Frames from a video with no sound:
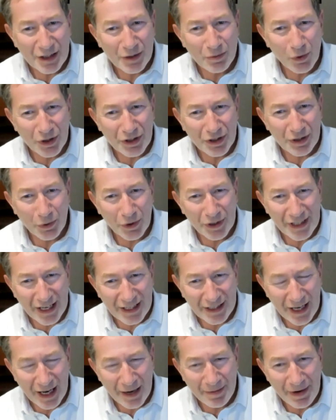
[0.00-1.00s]
And what does that
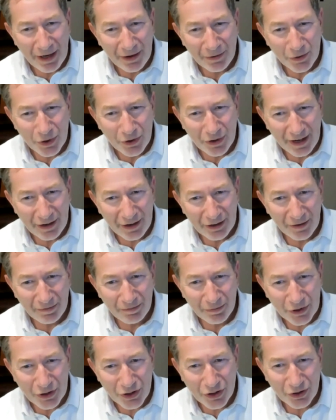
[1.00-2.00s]
say about sort of how
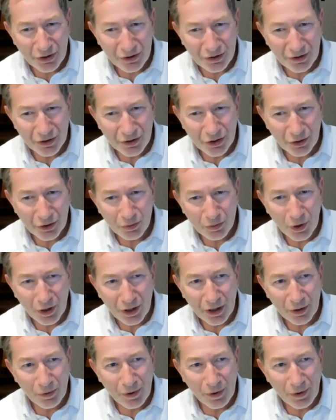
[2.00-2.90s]
governments should work?